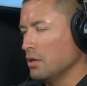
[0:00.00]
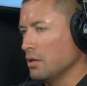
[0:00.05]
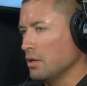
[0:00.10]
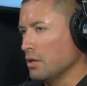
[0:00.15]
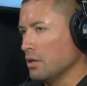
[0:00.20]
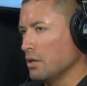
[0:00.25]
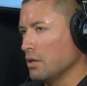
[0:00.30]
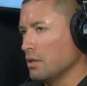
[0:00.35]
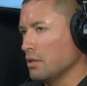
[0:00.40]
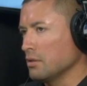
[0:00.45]

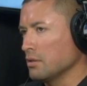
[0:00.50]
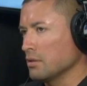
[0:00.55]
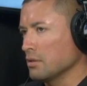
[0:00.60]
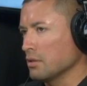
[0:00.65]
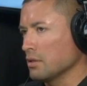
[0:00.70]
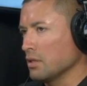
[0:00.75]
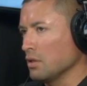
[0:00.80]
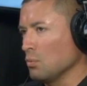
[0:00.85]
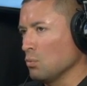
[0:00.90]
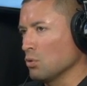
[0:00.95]
and
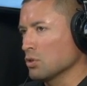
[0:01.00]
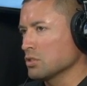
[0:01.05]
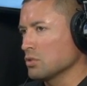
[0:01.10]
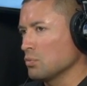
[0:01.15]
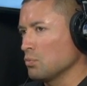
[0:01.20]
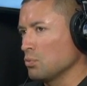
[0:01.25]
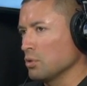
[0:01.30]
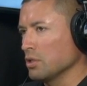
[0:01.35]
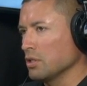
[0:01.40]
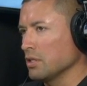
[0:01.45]
he
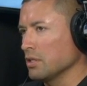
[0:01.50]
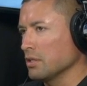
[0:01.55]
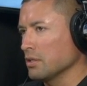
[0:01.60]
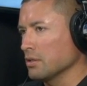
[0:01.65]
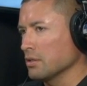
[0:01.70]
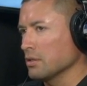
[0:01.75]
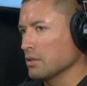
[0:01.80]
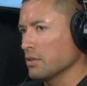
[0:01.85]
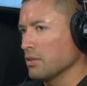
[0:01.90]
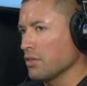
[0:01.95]
wasn't really uh,
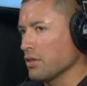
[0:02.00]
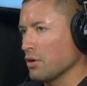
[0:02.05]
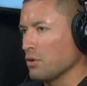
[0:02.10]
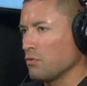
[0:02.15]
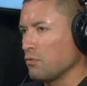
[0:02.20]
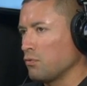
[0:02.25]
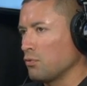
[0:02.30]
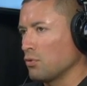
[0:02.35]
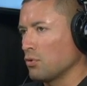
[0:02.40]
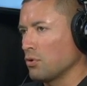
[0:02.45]
there
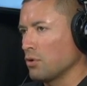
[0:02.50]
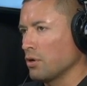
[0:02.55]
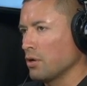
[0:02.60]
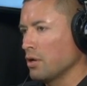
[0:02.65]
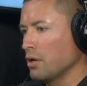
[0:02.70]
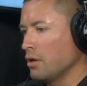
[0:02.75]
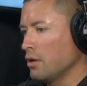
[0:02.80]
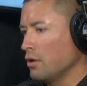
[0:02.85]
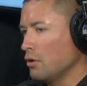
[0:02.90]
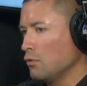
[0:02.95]
for
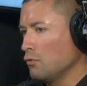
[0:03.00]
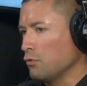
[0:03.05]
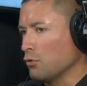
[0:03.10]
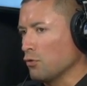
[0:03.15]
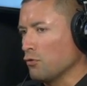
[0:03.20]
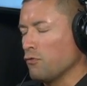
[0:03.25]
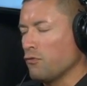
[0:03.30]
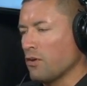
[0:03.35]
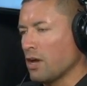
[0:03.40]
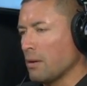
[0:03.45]

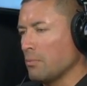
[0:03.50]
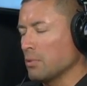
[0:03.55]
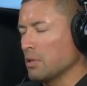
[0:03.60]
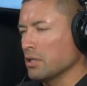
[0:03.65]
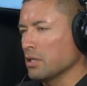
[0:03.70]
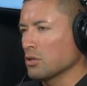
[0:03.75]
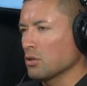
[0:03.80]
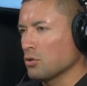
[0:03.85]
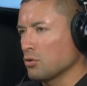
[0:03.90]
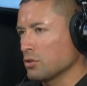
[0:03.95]
for
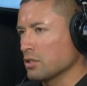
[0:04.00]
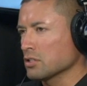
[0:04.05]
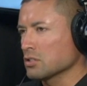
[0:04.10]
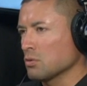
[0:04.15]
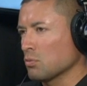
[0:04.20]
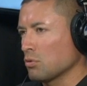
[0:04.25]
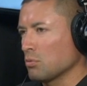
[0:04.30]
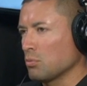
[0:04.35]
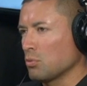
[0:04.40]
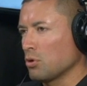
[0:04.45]
family and other things
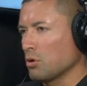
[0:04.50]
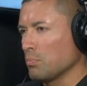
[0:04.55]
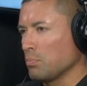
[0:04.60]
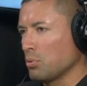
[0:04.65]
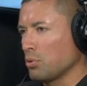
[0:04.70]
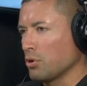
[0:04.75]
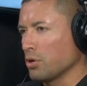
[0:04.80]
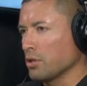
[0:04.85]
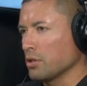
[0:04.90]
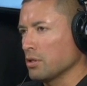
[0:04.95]
that were more
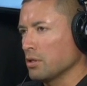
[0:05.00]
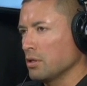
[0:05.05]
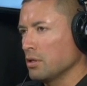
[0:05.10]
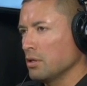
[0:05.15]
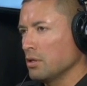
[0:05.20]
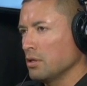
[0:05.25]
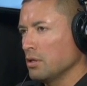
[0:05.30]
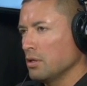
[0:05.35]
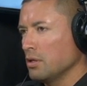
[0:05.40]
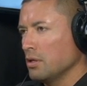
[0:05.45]
important.
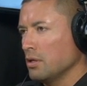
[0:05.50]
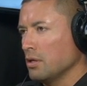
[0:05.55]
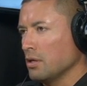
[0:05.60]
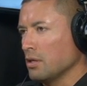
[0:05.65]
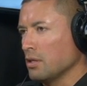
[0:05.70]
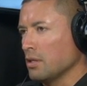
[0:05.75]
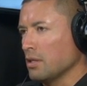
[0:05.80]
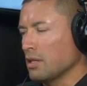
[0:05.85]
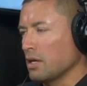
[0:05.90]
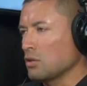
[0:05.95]

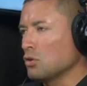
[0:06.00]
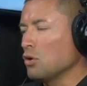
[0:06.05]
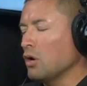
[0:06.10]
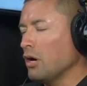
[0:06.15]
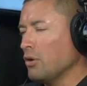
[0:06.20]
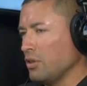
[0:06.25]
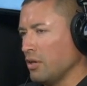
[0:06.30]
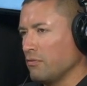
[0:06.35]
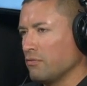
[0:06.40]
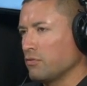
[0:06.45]
And and I know
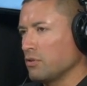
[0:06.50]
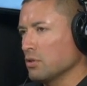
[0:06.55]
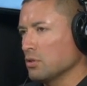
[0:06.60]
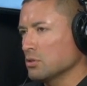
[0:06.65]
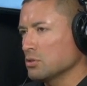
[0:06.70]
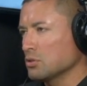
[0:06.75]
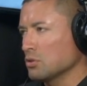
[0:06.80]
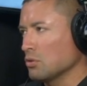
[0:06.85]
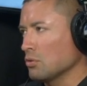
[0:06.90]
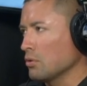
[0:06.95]
how that
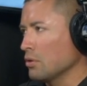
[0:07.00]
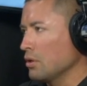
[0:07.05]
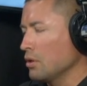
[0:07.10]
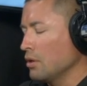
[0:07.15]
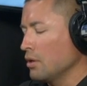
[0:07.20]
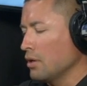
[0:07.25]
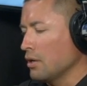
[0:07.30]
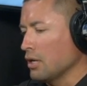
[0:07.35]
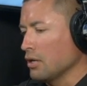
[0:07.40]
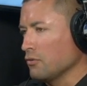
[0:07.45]
feels. So
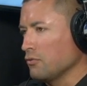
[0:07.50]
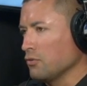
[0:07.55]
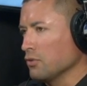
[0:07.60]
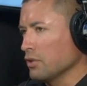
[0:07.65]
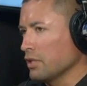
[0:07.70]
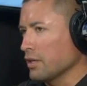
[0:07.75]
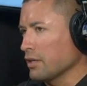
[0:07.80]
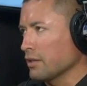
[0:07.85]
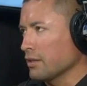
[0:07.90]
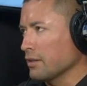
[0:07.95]
I feel
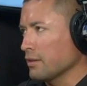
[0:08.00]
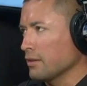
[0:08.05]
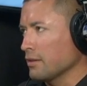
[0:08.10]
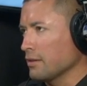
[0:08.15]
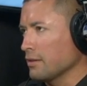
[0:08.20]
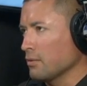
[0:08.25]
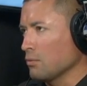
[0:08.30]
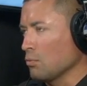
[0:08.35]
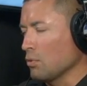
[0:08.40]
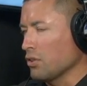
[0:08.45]
like
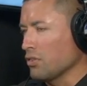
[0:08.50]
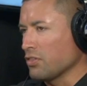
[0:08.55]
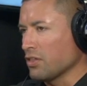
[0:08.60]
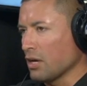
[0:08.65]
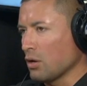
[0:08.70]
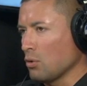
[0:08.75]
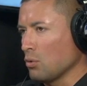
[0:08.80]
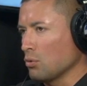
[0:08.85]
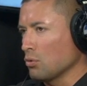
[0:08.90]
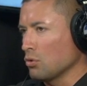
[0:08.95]

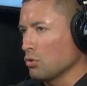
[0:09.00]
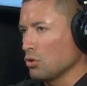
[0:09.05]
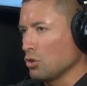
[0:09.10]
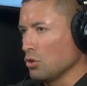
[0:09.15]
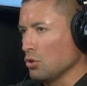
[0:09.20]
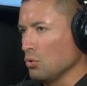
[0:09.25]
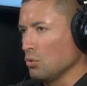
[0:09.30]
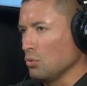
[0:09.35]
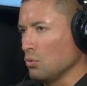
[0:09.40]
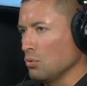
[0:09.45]
without
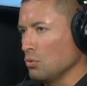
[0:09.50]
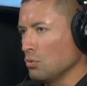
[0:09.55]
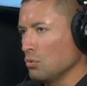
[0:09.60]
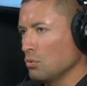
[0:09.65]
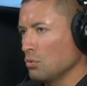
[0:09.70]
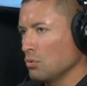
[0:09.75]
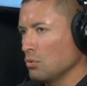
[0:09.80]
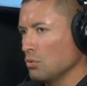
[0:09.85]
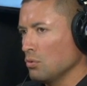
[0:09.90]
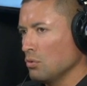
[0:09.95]
you,
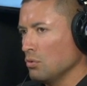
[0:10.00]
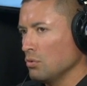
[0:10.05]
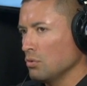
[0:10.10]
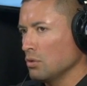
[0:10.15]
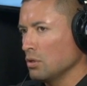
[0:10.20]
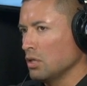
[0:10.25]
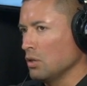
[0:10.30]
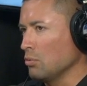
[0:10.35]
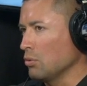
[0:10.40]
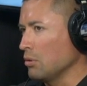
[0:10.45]

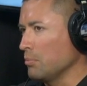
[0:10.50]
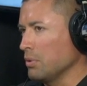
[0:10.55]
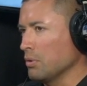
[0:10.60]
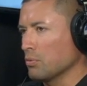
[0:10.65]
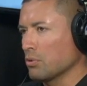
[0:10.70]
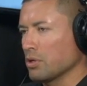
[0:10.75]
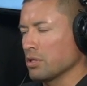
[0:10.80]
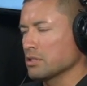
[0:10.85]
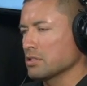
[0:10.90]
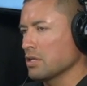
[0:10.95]
he wouldn't be
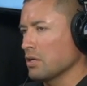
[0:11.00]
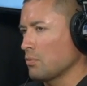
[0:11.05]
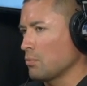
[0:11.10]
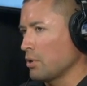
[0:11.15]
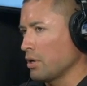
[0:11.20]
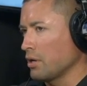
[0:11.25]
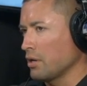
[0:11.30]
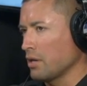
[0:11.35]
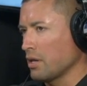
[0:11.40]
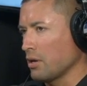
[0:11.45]
where he's at
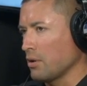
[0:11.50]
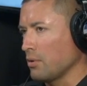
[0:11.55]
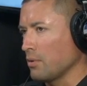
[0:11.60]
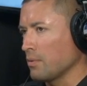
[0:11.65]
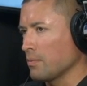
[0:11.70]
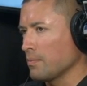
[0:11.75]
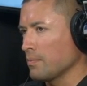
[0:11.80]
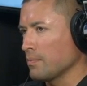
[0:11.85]
right now.